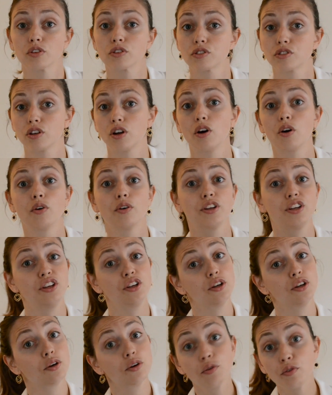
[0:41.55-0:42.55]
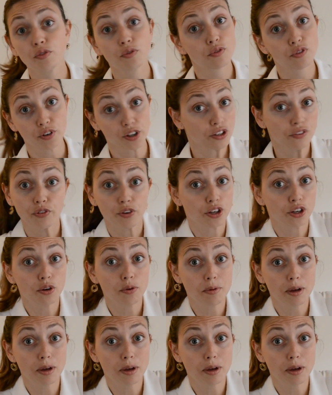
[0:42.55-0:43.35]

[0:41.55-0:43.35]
So for you,